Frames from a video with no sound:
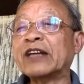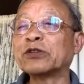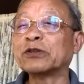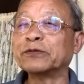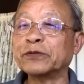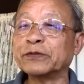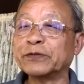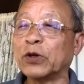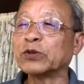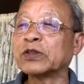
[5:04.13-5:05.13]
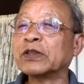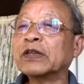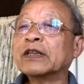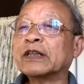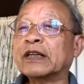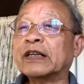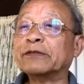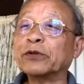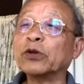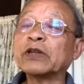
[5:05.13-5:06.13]
Asian vote
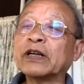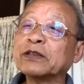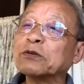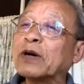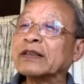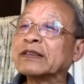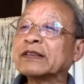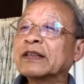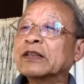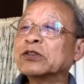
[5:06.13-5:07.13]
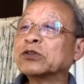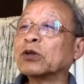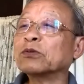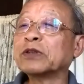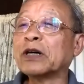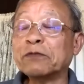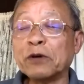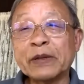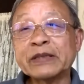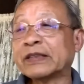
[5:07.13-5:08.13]
uh, vote otherwise. So
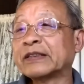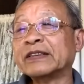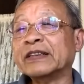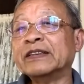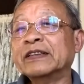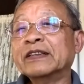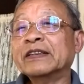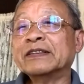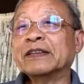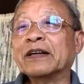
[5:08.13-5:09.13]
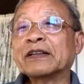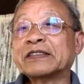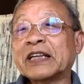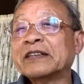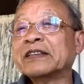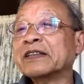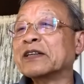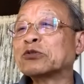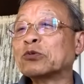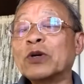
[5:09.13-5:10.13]
therefore, basically, the Senate
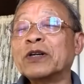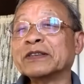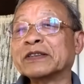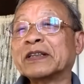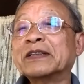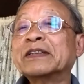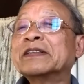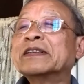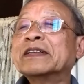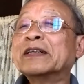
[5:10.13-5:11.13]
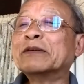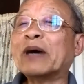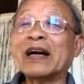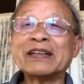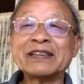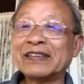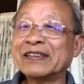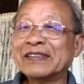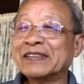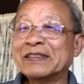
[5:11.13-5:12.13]
is won by
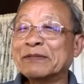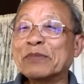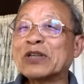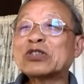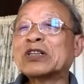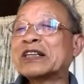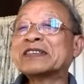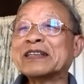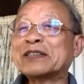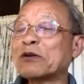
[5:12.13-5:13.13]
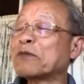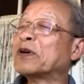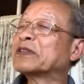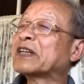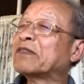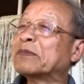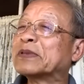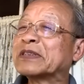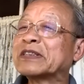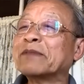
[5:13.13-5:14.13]
much less than
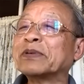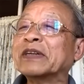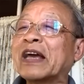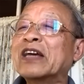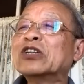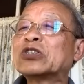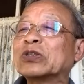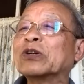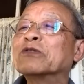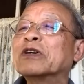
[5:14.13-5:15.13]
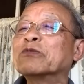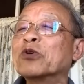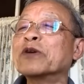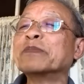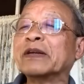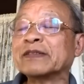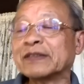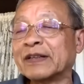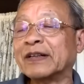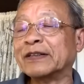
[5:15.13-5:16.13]
0.7%, but the Asian overwhelming
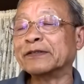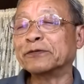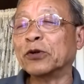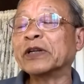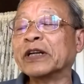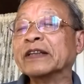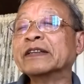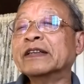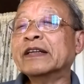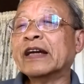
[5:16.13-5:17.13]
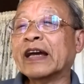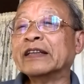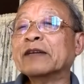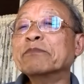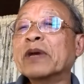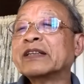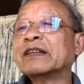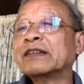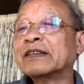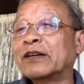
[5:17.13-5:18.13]
uh, voting, and then make
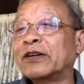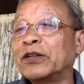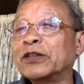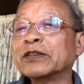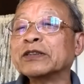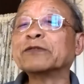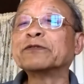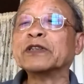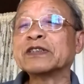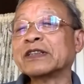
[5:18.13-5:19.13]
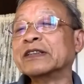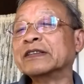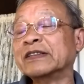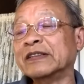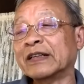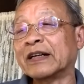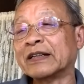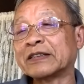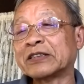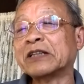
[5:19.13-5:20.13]
all the difference in the
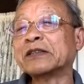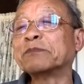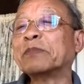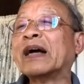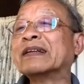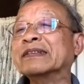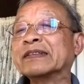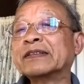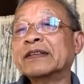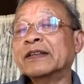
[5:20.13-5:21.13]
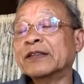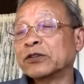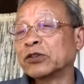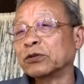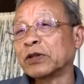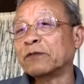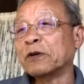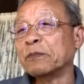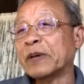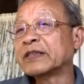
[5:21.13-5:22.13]
uh, Senate balance. So
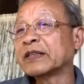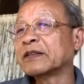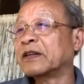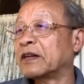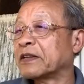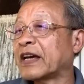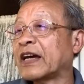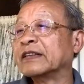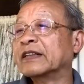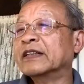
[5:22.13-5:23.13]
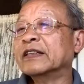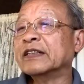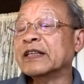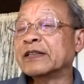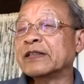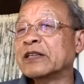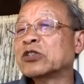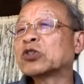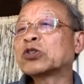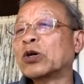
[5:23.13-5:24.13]
therefore, basically all that, it, it
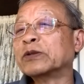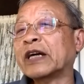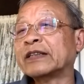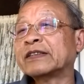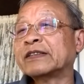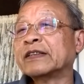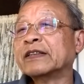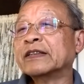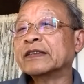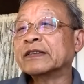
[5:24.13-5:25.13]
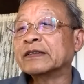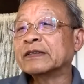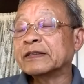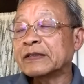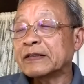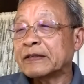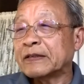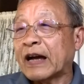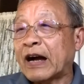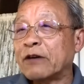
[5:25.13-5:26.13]
just showed that
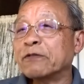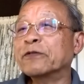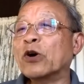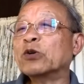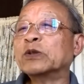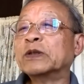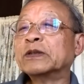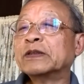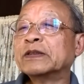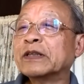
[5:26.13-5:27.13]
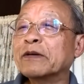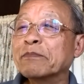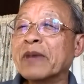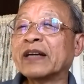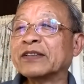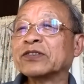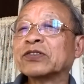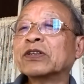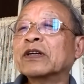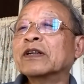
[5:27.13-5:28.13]
our vote matters.